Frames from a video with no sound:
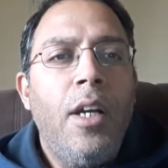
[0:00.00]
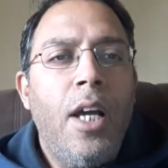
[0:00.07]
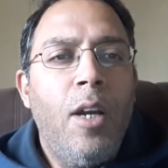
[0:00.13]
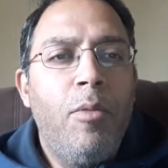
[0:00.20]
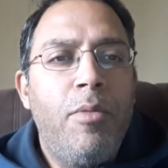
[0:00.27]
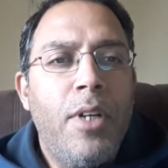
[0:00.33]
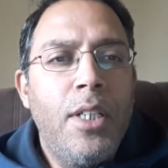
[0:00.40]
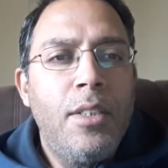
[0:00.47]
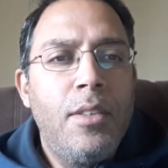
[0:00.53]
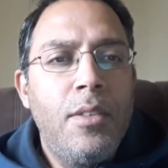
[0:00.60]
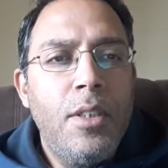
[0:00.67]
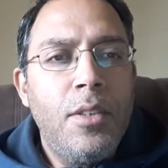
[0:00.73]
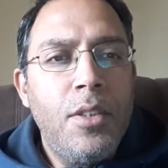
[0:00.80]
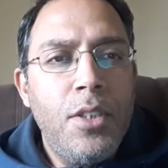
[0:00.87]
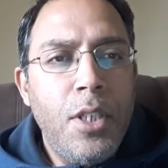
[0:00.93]
Hello friends,
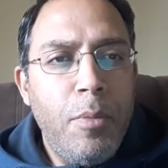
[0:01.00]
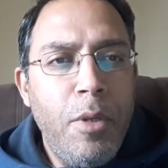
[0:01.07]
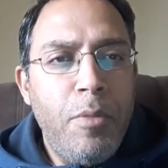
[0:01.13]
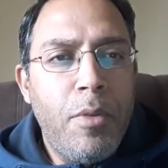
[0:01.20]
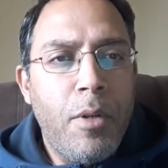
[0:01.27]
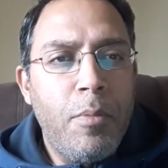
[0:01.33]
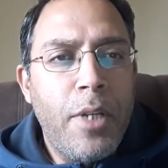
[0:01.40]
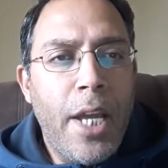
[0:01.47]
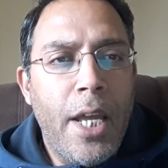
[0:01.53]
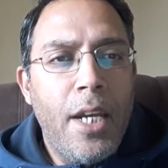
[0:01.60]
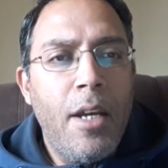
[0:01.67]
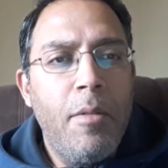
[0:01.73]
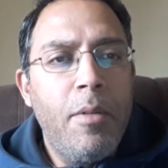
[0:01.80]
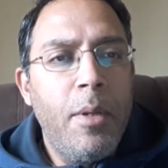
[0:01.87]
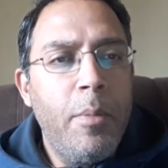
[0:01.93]
this is Jimmy from
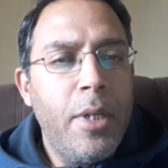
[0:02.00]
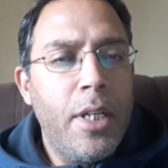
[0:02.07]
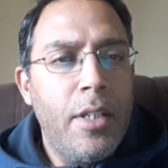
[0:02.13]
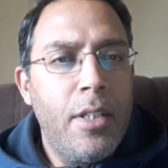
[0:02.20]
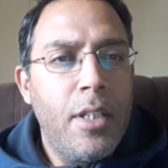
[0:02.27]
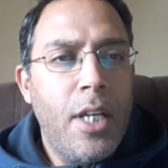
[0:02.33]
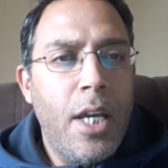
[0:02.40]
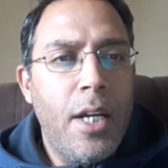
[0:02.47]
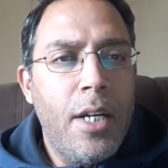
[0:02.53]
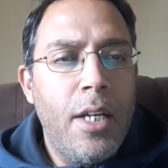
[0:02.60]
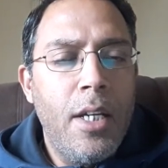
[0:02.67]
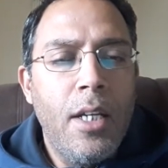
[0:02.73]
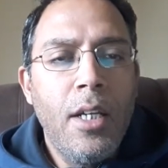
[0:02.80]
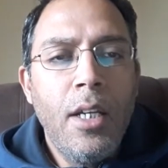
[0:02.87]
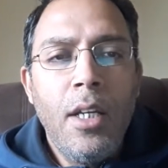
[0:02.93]
CanHaven Immigration
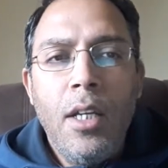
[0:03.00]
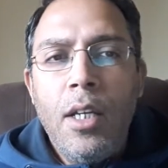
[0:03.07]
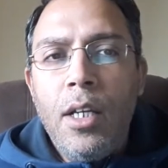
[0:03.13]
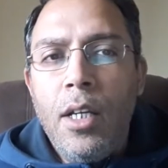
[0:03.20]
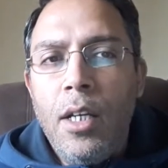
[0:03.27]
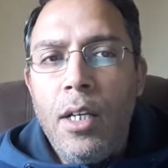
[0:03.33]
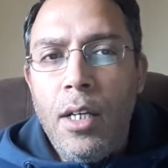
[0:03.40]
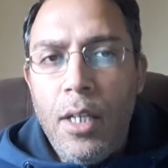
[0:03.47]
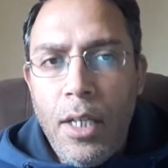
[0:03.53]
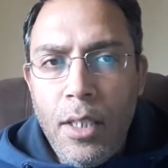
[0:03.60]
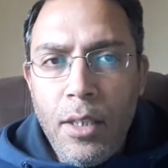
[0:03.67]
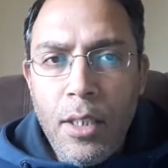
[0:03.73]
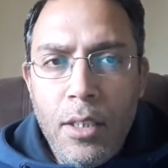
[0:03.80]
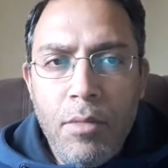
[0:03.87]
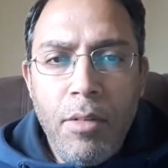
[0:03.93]
Canada.
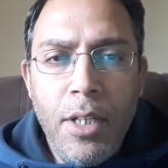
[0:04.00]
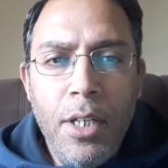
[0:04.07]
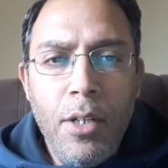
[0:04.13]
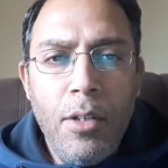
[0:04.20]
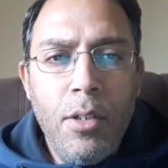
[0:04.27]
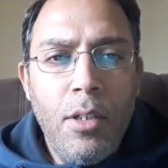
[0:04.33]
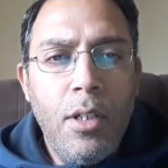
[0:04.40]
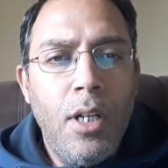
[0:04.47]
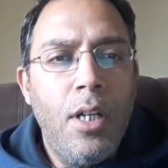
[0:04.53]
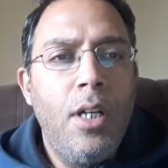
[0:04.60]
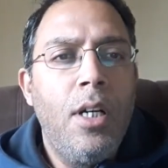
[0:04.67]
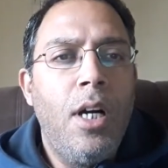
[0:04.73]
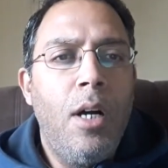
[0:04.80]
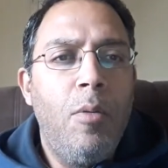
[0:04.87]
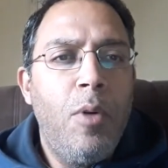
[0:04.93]
In this video,
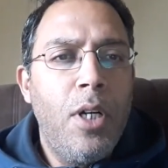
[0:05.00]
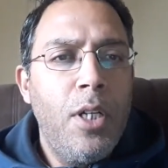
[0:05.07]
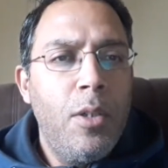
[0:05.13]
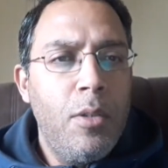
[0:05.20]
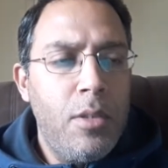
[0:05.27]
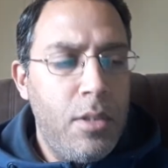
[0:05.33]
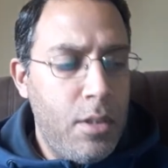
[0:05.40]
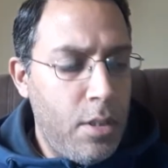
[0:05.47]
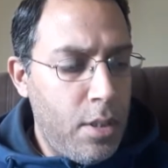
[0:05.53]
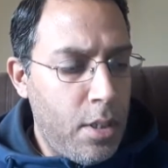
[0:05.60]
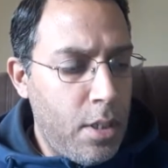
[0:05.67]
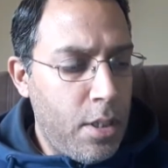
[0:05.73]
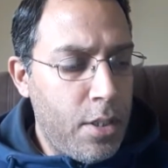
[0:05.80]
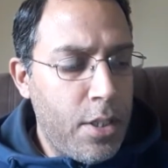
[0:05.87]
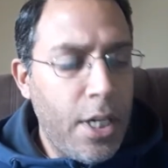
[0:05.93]
I want
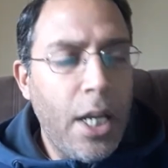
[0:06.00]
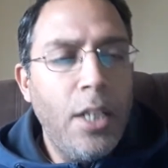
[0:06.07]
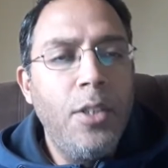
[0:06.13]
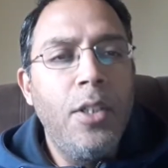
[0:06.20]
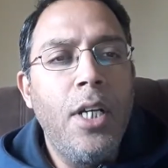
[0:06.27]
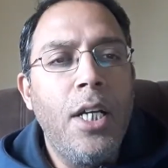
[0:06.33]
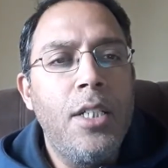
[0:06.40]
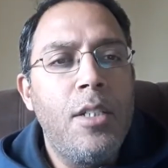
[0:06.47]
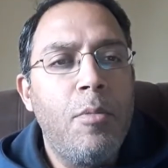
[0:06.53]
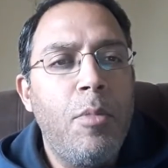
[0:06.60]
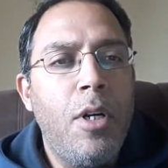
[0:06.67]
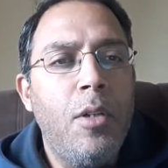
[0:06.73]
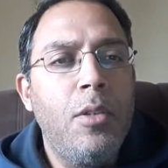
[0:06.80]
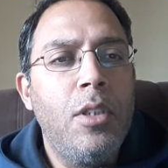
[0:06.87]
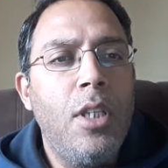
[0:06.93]
to tell you guys
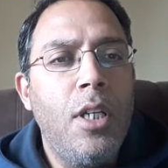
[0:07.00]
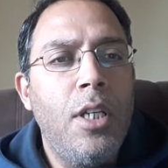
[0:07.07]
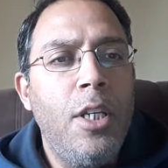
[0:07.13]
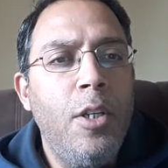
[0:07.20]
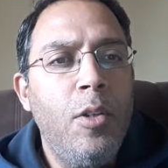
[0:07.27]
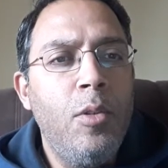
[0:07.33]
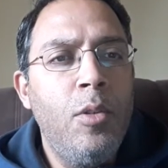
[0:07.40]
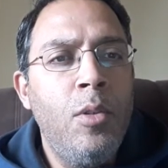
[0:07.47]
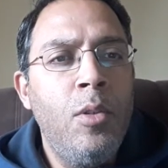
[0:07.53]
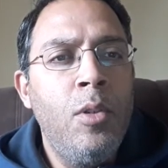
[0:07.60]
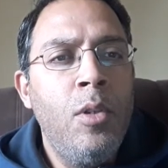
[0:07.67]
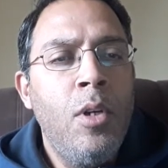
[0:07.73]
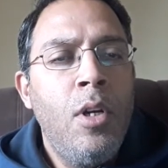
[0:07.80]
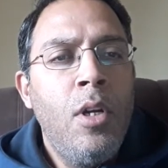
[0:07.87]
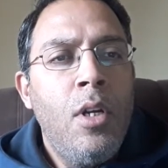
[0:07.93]
about the
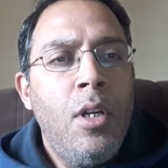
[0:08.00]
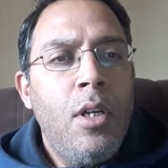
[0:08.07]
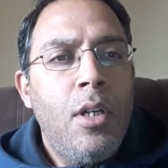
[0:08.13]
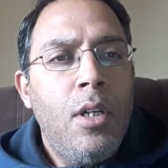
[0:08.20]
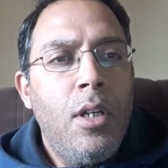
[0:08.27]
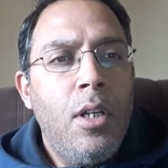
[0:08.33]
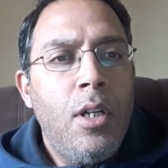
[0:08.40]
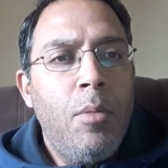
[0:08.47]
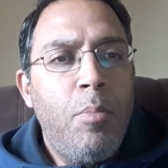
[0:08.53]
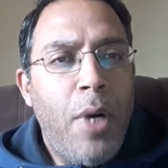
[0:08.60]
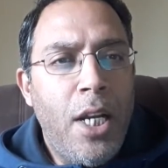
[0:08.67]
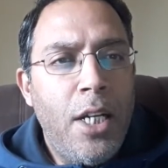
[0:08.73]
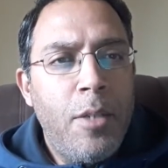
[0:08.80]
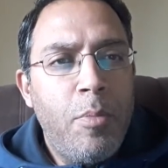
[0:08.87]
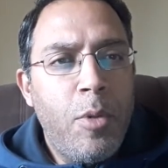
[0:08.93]
new
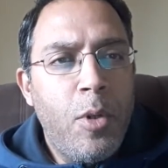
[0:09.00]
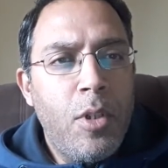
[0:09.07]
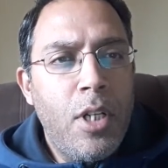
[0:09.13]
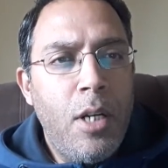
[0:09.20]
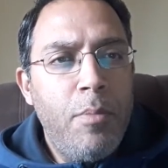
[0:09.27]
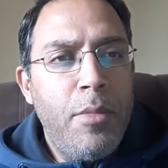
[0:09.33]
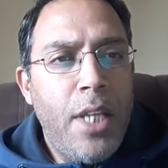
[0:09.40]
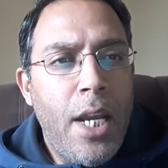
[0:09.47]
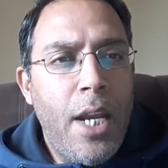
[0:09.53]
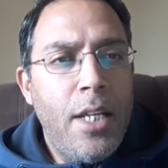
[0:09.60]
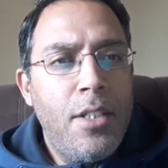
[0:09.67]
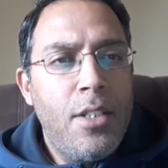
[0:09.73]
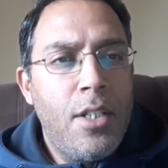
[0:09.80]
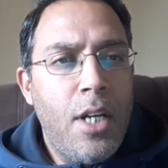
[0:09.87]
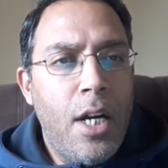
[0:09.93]
pilot program that
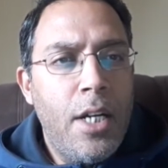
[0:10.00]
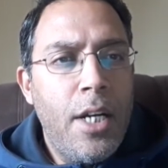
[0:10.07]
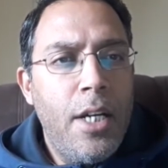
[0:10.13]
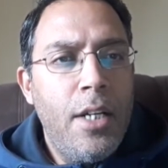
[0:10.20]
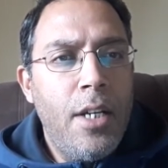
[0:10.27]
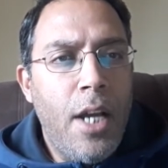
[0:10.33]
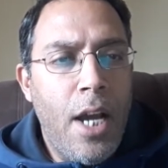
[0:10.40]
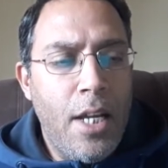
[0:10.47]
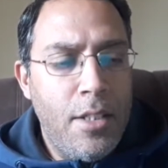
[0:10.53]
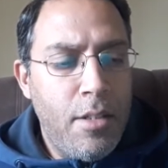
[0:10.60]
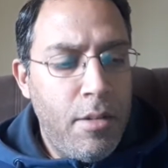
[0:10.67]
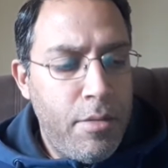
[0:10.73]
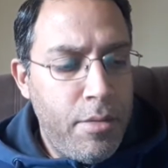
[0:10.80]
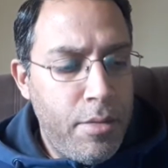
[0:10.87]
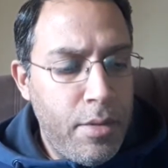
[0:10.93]
has started as
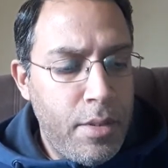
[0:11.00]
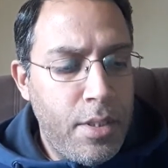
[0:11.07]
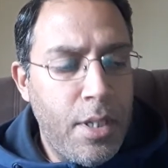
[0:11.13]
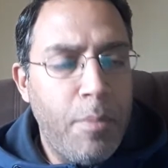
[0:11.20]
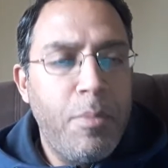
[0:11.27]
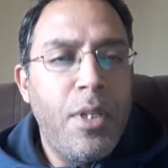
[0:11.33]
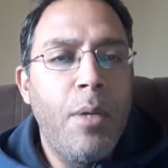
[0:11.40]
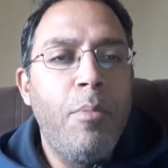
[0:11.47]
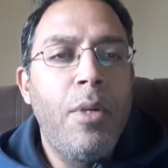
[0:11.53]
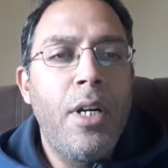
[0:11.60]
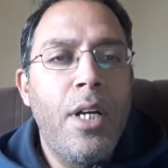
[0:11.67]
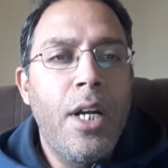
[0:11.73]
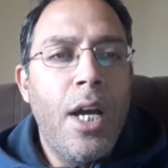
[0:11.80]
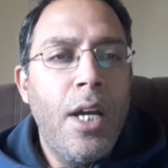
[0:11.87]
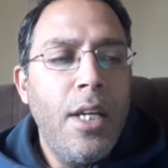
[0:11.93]
of
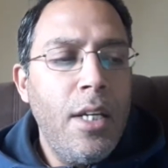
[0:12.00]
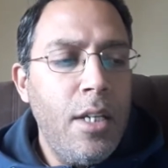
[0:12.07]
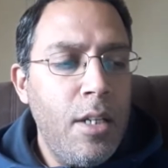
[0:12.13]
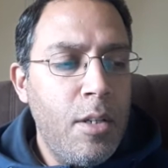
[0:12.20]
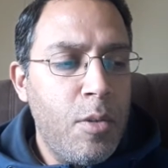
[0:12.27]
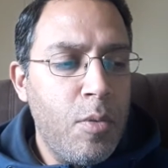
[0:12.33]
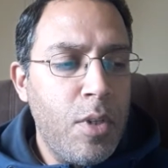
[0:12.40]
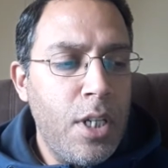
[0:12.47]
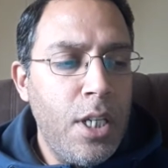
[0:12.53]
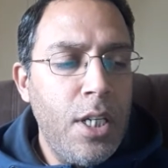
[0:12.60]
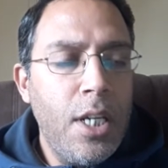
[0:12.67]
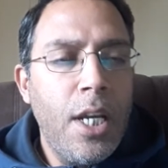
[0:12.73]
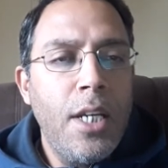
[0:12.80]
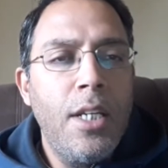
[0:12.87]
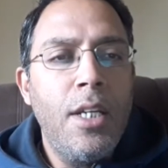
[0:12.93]
September 9,
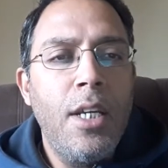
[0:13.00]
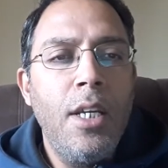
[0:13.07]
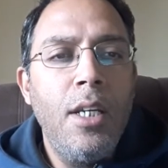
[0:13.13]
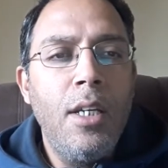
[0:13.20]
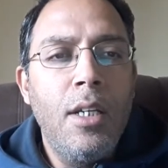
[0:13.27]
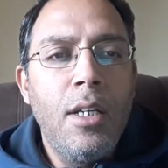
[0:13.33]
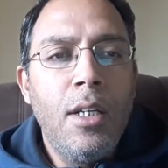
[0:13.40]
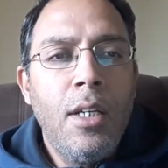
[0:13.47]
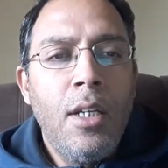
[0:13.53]
2019.